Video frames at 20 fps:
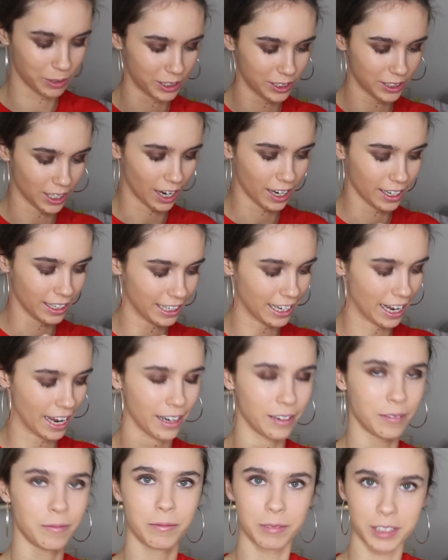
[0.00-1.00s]
we're starting
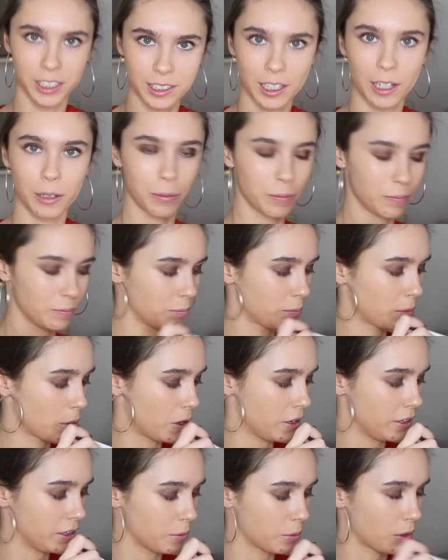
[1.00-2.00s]
again. Still
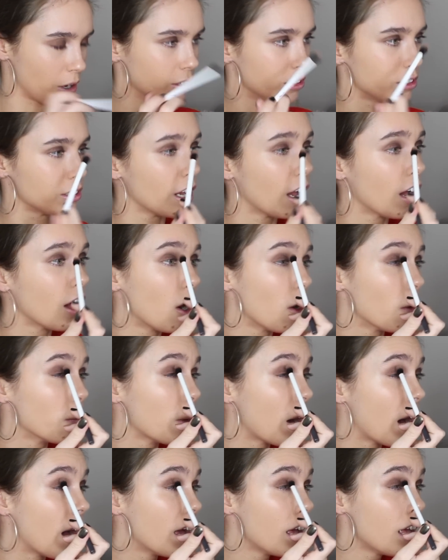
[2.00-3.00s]
putting the bronzer on
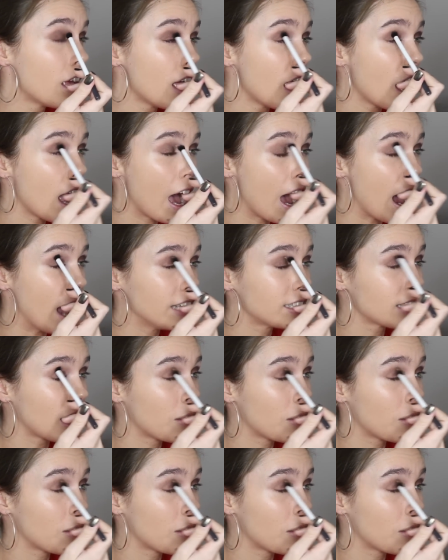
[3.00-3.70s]
my eyes.